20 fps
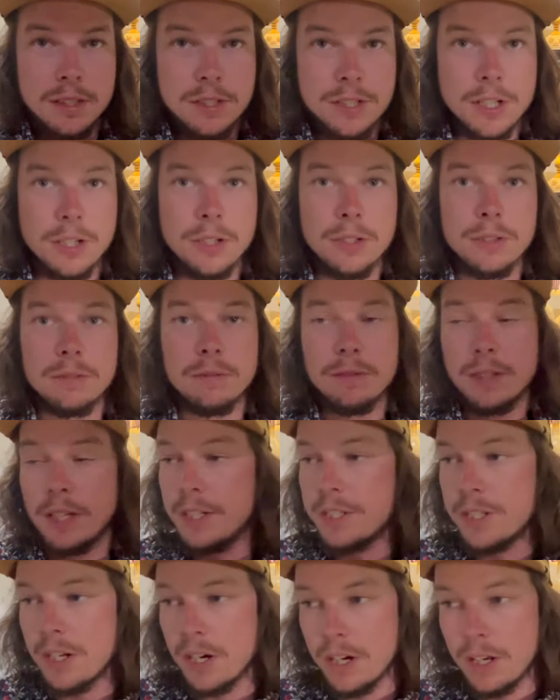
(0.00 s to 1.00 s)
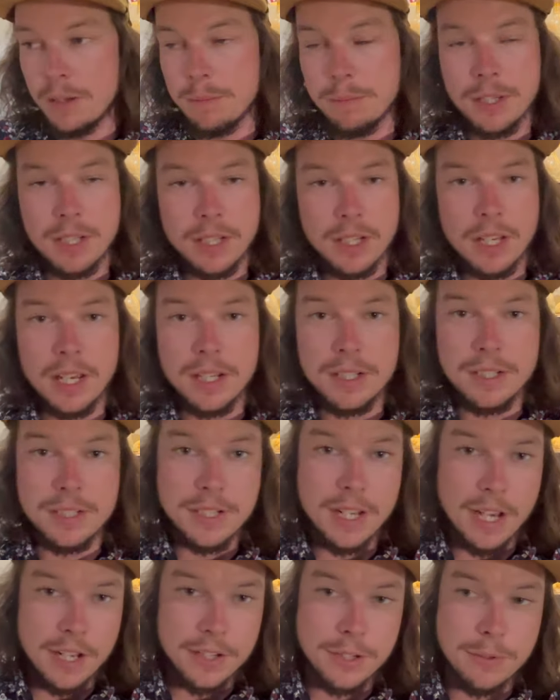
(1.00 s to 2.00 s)
So he taught me and
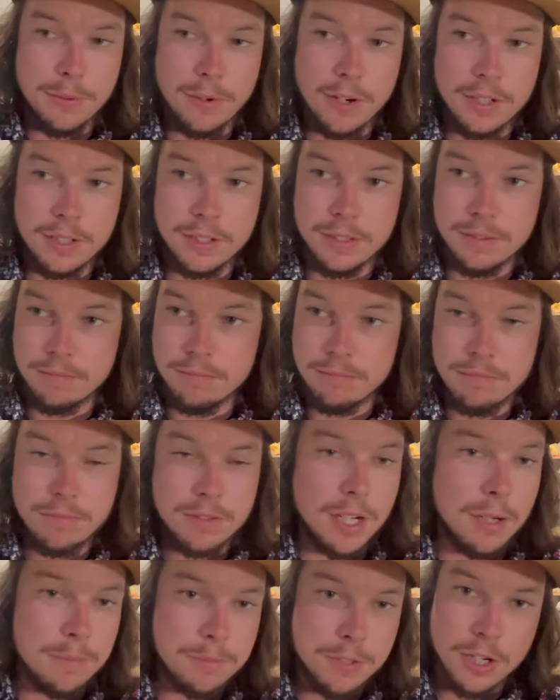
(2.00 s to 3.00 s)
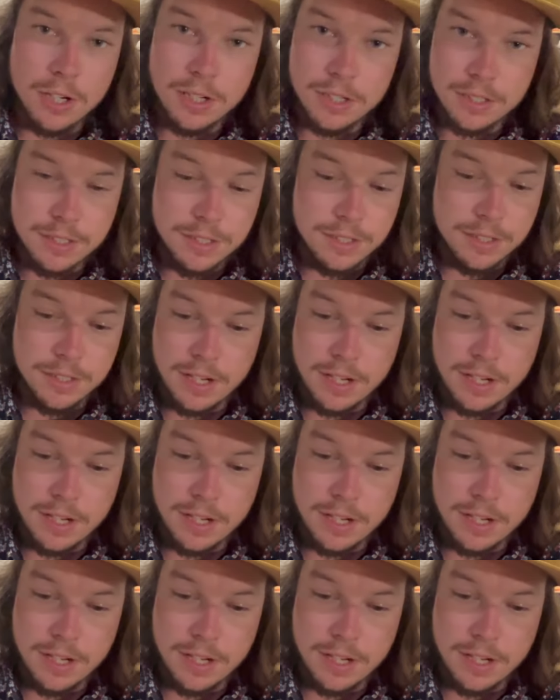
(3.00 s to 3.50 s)
Caden how to run dump trucks,